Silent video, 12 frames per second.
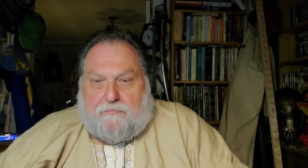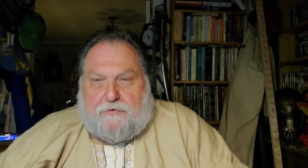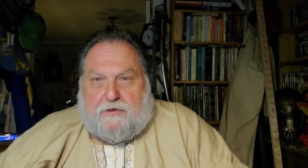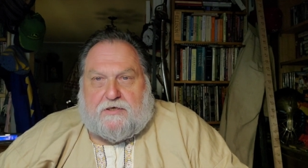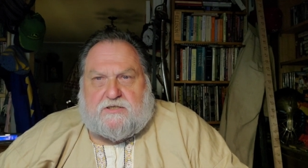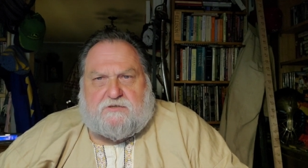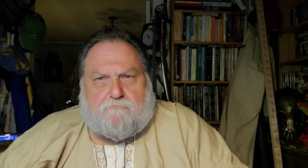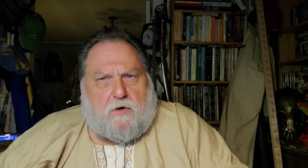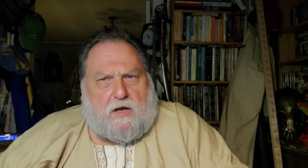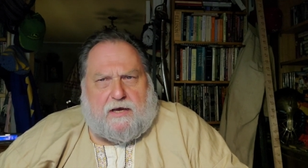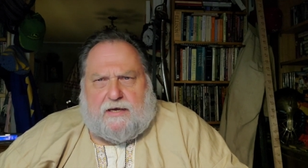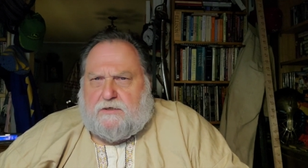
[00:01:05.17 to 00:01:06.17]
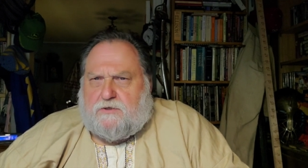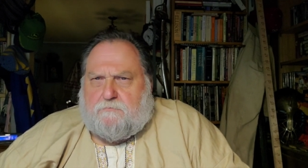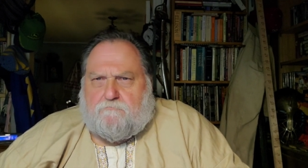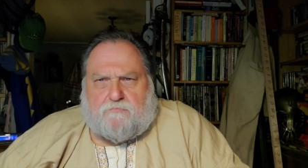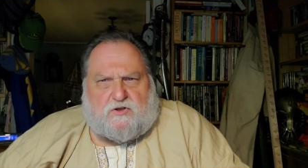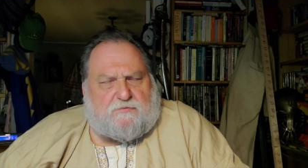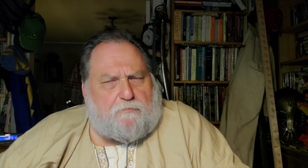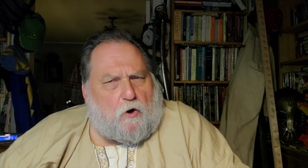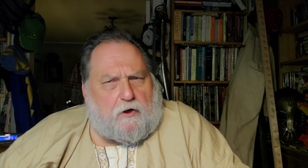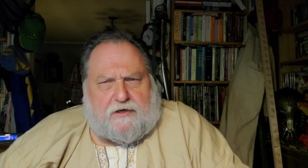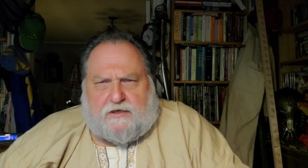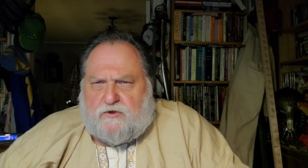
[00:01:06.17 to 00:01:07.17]
this might
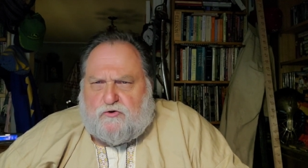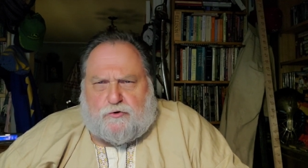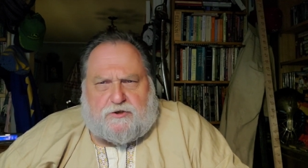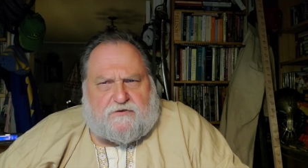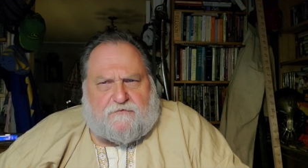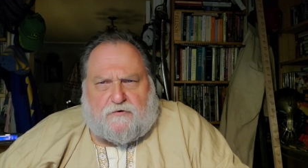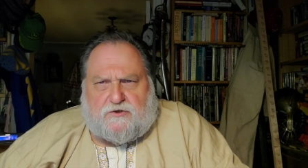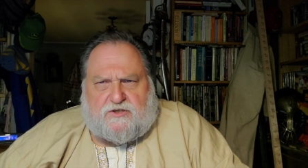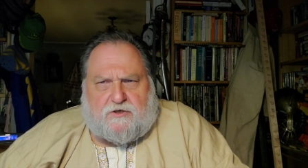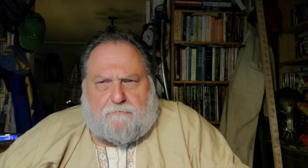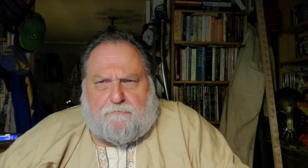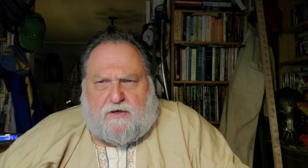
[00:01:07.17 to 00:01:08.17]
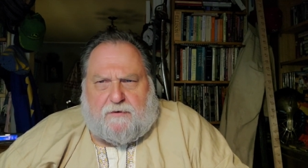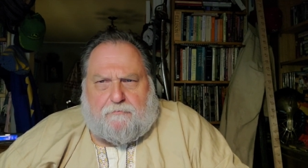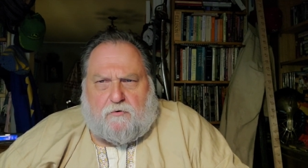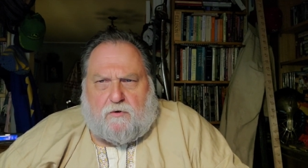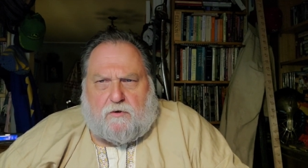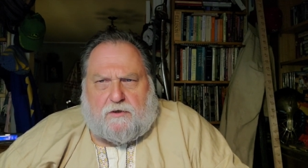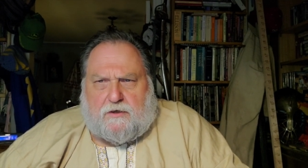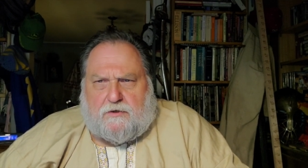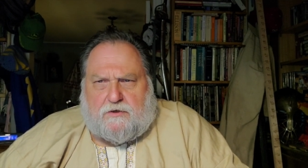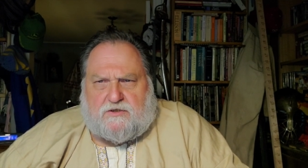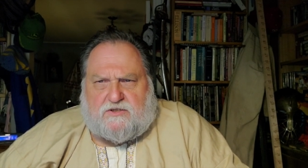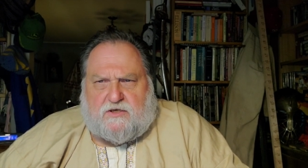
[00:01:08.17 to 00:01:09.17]
spark interest for some people
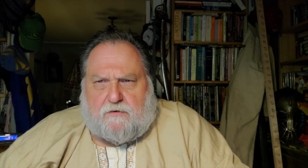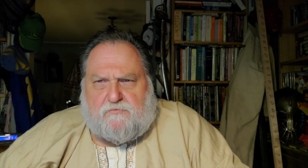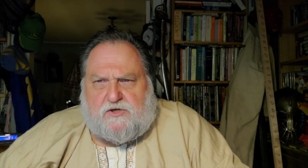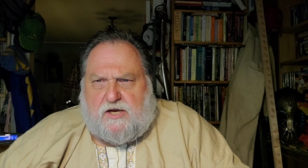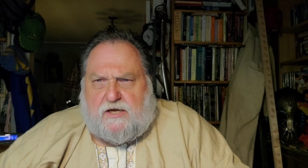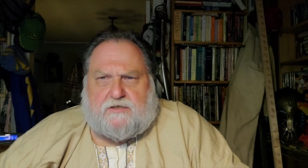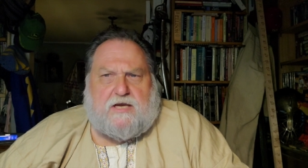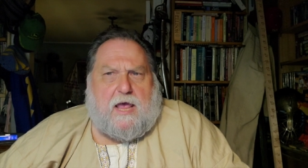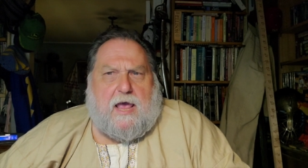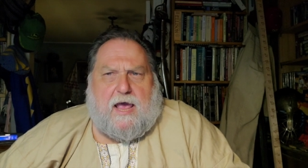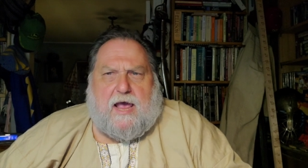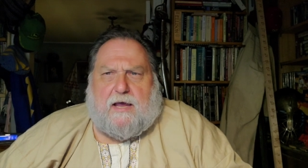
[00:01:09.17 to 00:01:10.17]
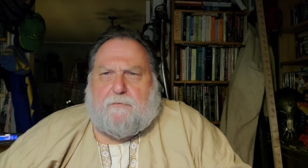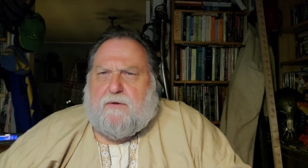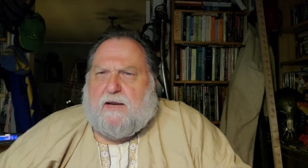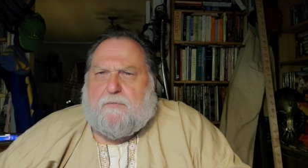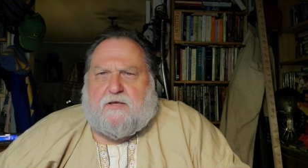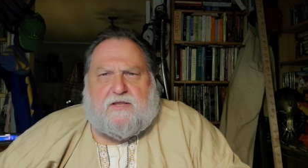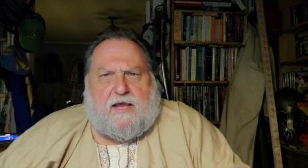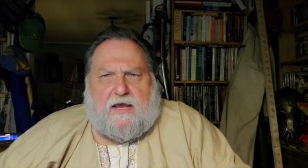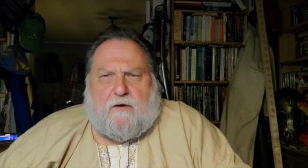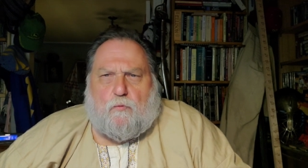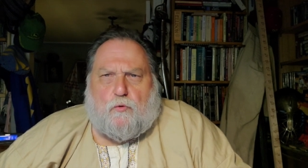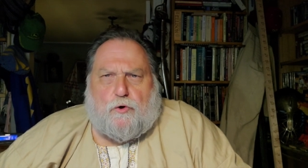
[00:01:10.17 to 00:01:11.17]
in the subject, and maybe
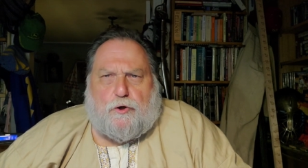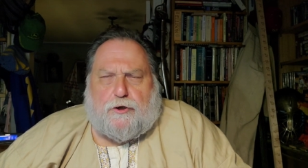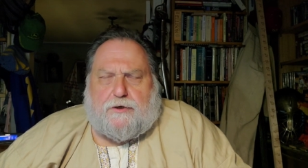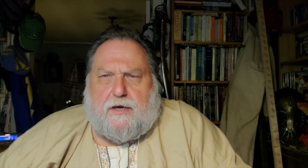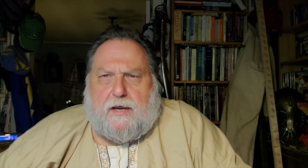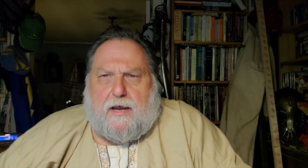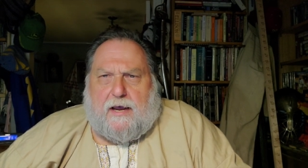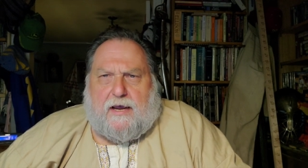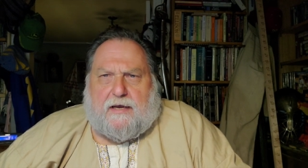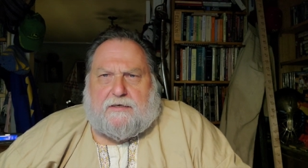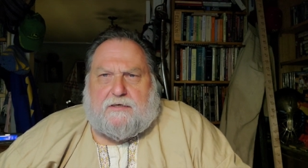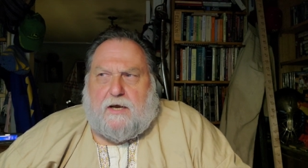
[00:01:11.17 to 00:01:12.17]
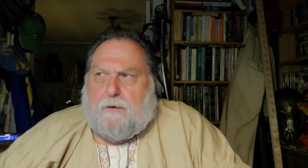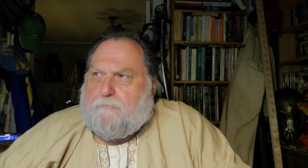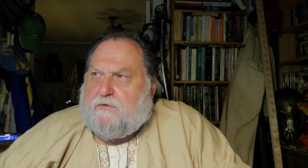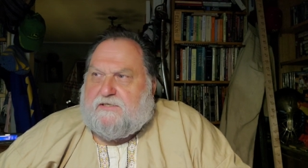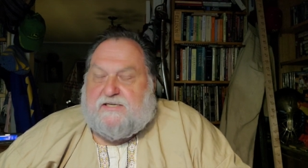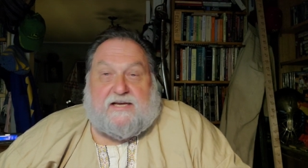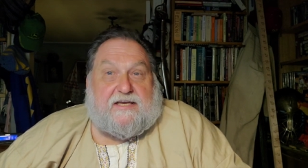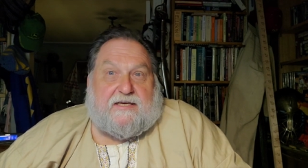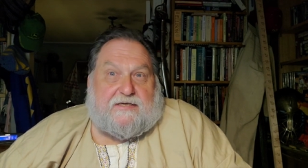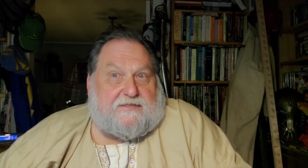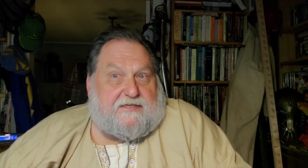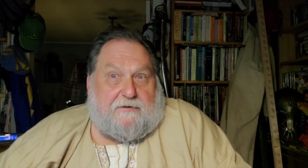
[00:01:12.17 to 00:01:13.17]
they would end up
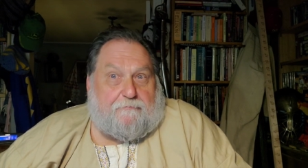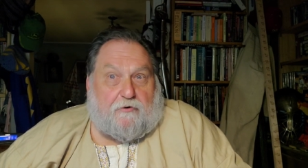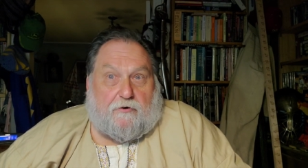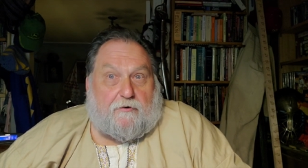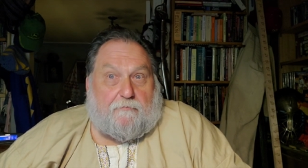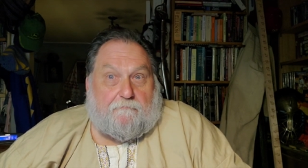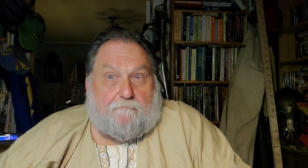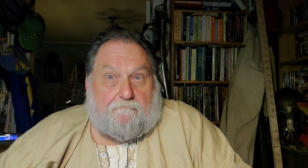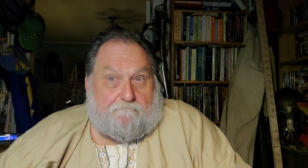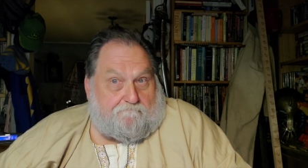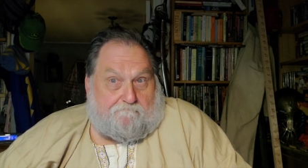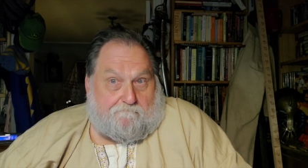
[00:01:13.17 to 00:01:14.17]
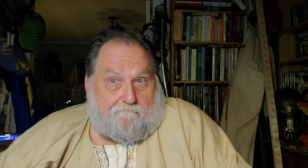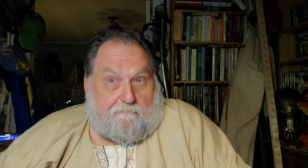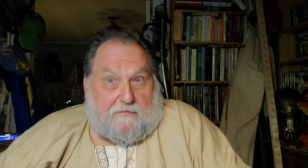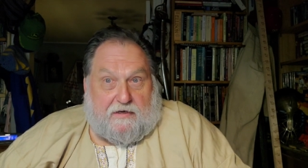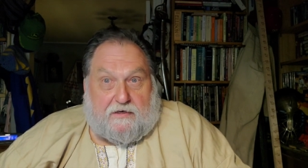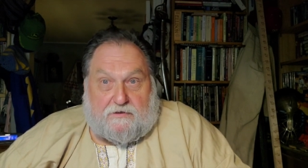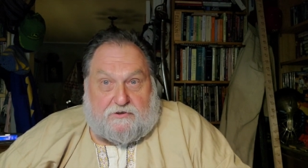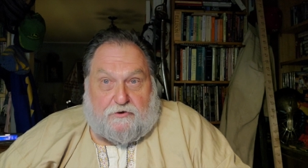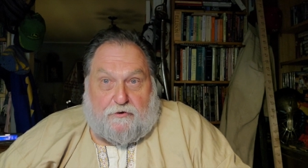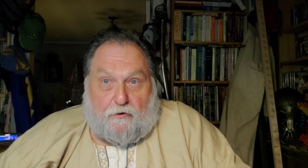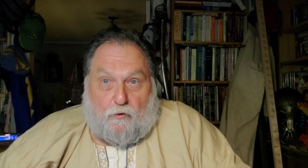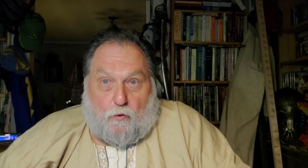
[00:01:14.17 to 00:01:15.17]
digging deeper into
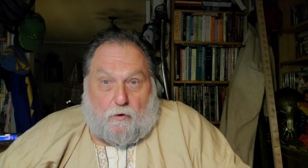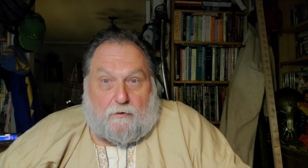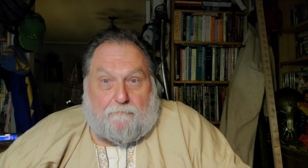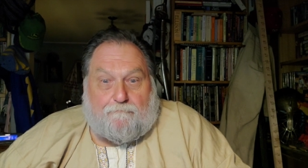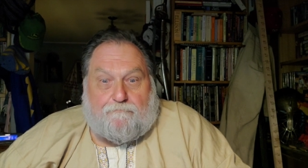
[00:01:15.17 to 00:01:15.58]
the lore.